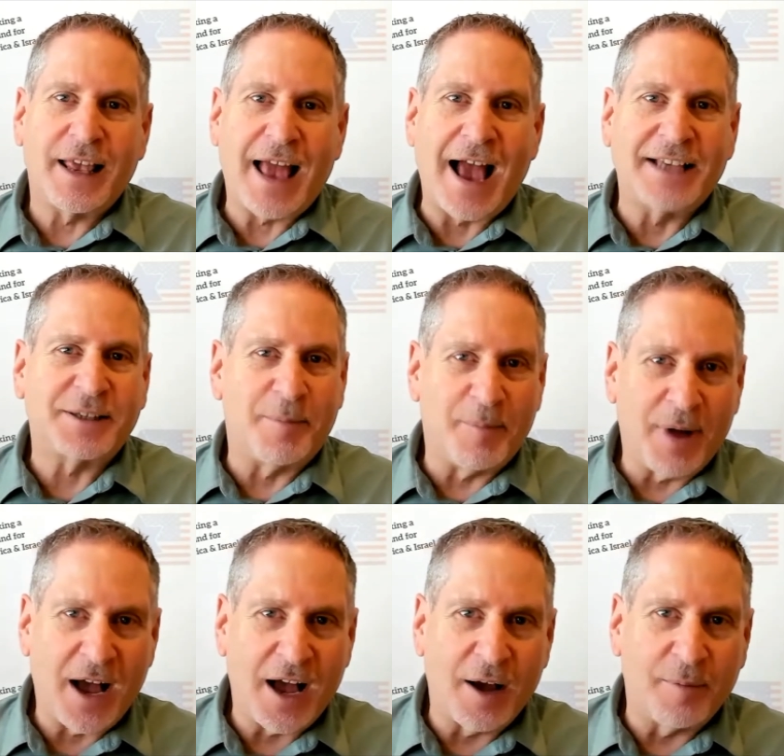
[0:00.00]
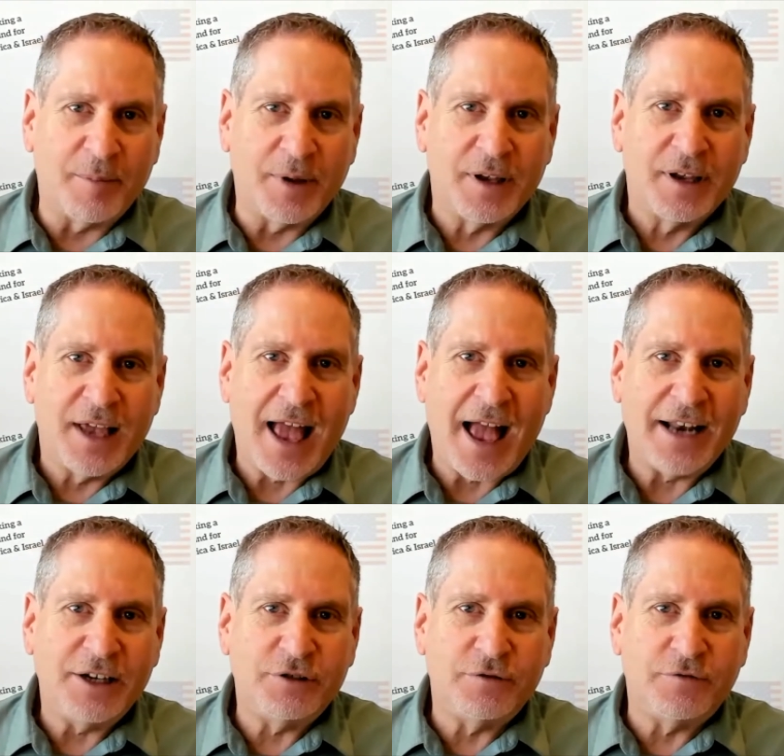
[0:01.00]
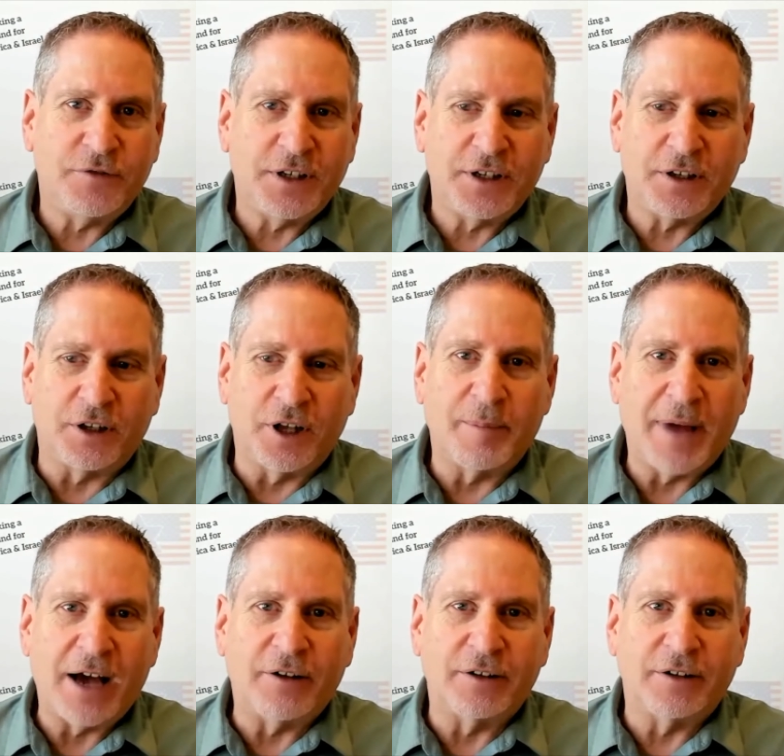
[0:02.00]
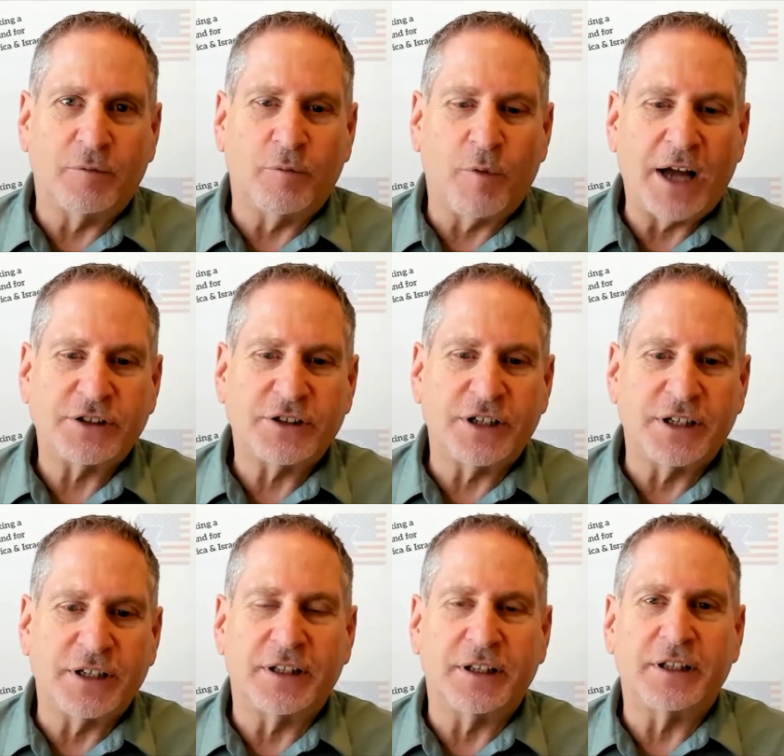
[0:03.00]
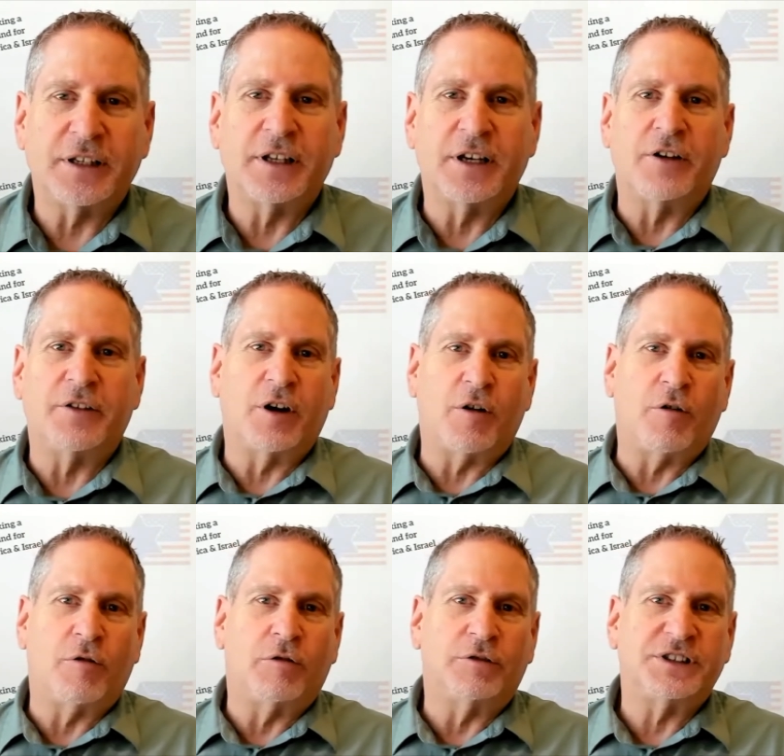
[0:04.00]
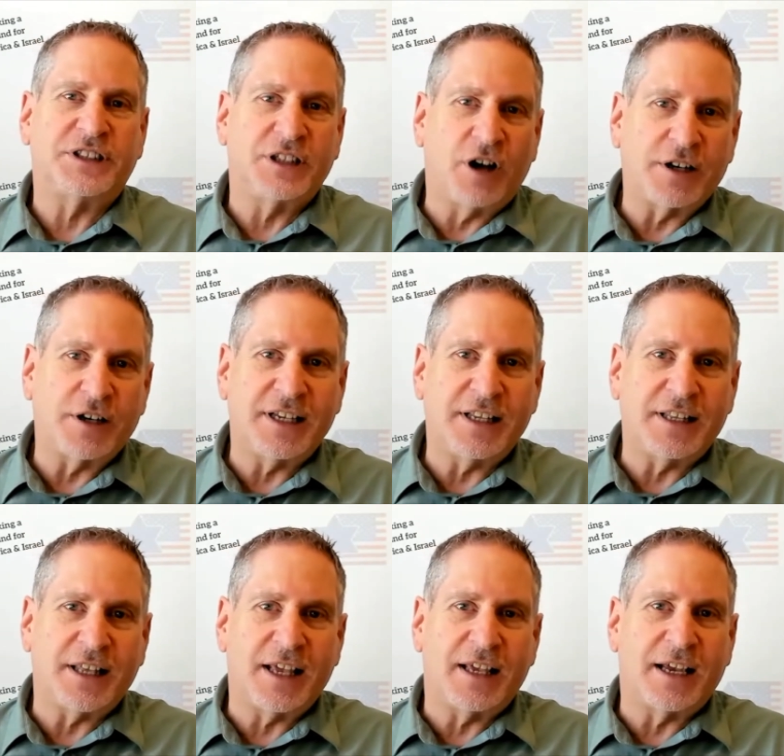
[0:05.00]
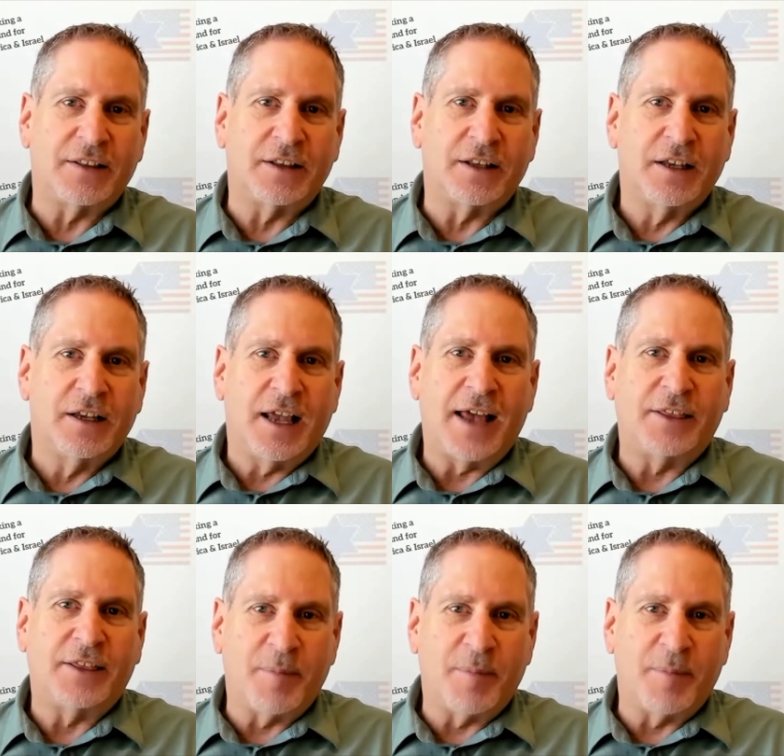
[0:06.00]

as a mom, how did you feel about watching you know the whole crt thing and and the